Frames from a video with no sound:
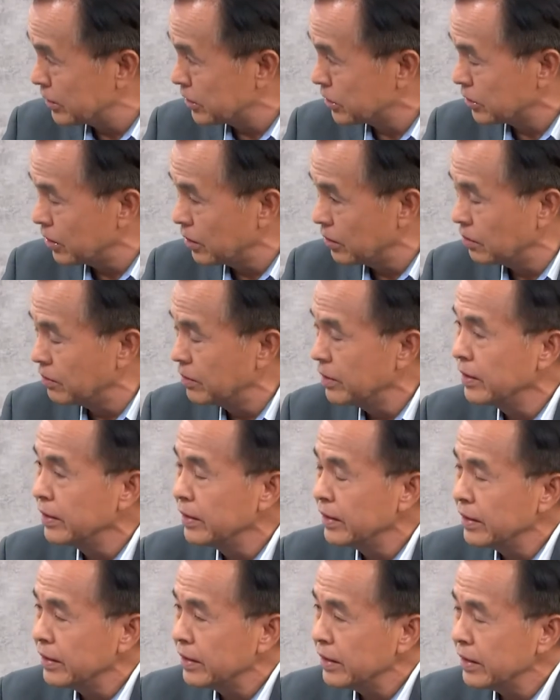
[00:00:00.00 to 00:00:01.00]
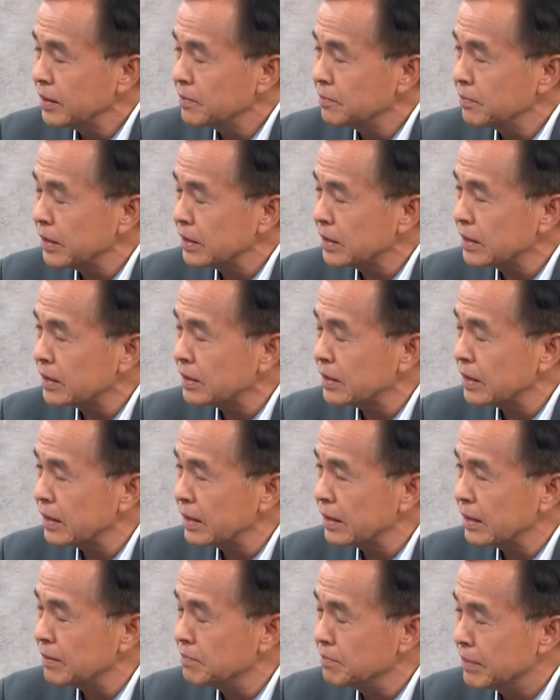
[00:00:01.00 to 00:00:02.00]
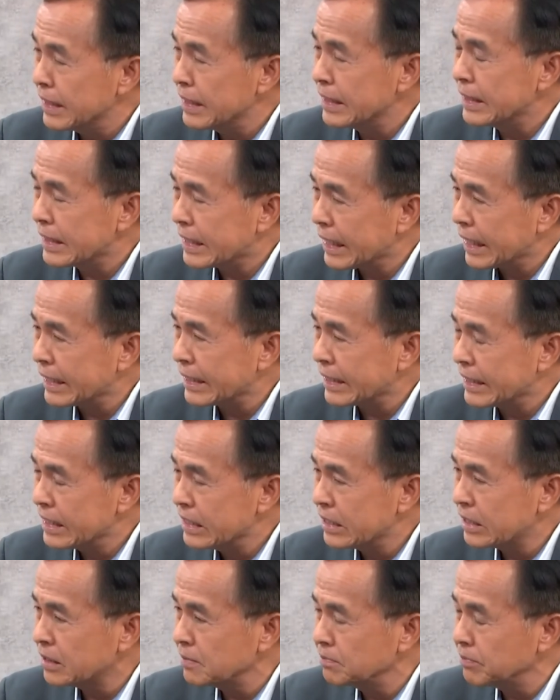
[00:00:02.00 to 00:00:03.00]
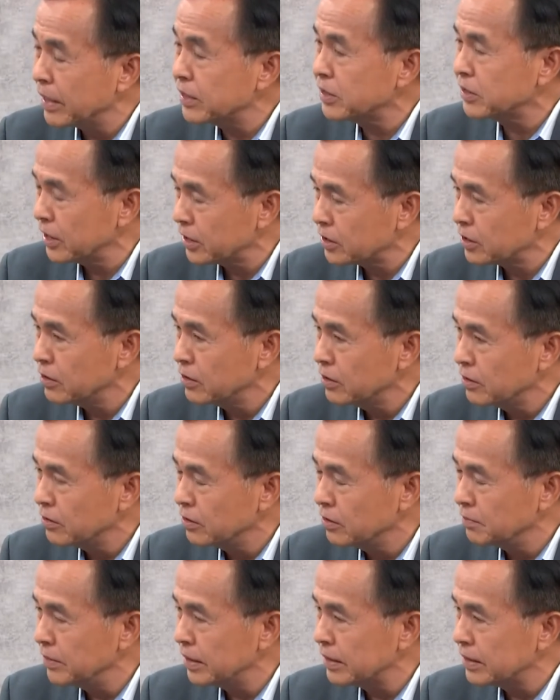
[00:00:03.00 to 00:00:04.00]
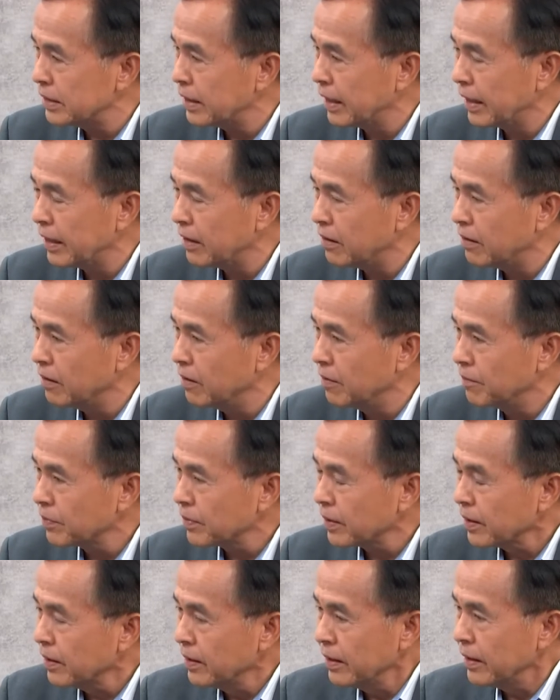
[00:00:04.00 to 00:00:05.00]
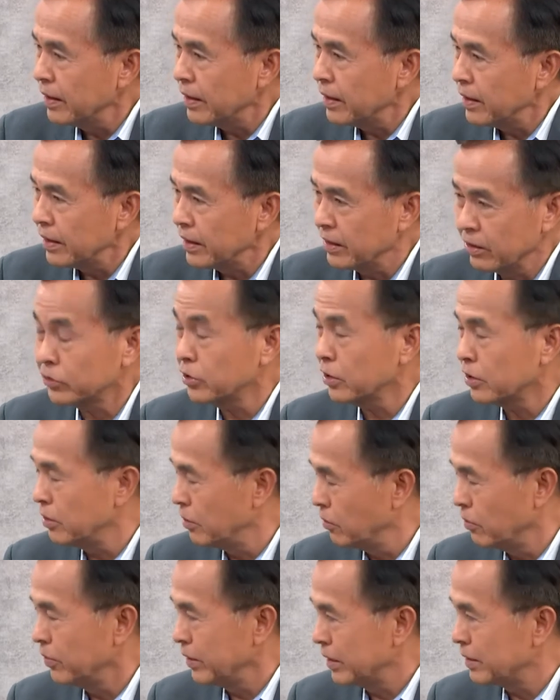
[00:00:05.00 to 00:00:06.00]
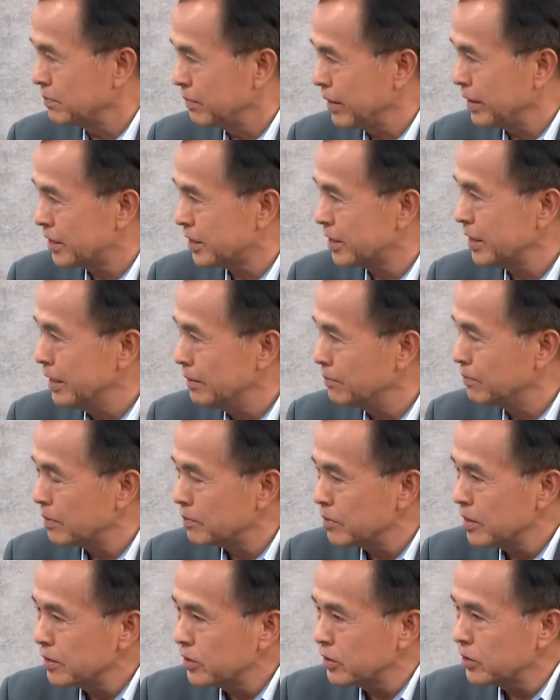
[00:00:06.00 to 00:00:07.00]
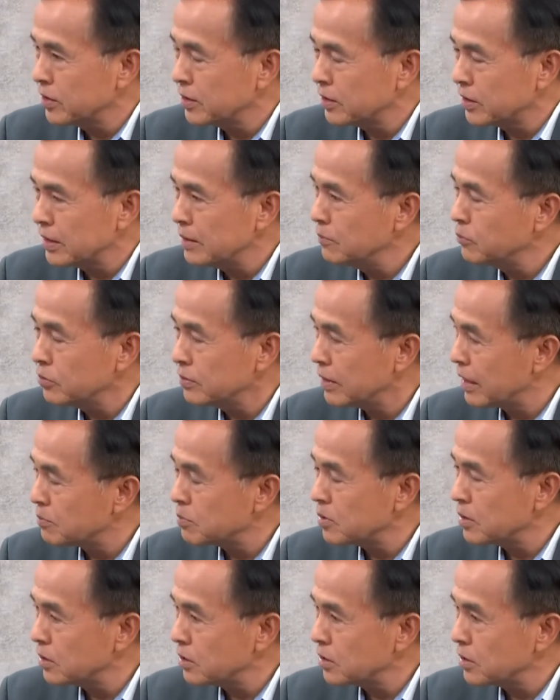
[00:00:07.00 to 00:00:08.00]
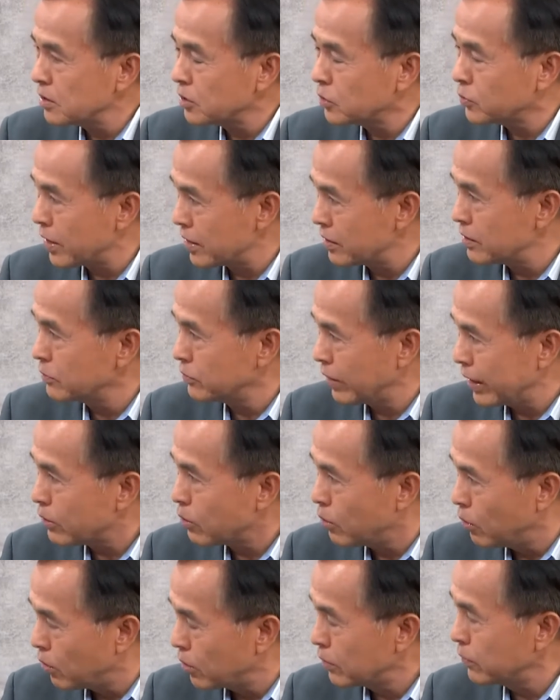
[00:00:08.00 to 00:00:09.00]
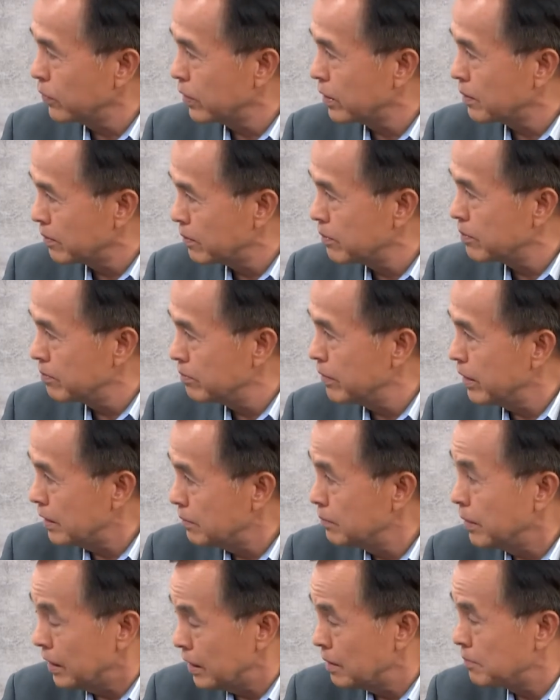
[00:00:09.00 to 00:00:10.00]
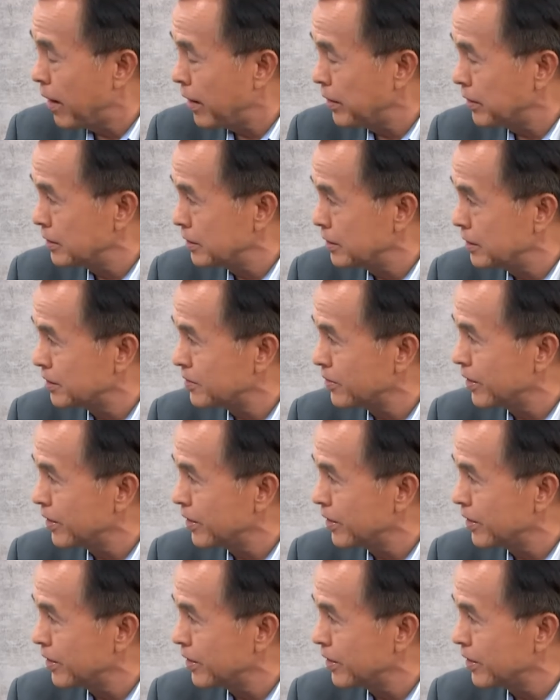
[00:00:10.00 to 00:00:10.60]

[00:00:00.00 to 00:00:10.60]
So it must mean that his message, no matter how illogical it may seem, seems to have struck a right chord with many Americans,